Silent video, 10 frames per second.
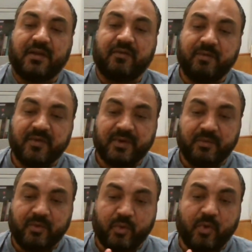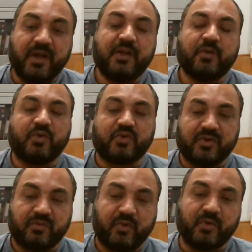will be some quality
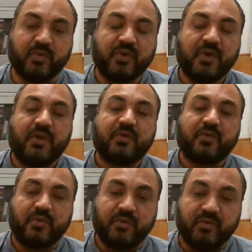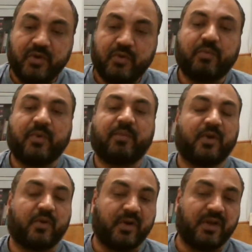questions for you, so you need to
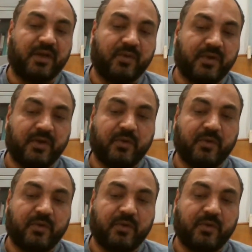prepare accordingly, okay?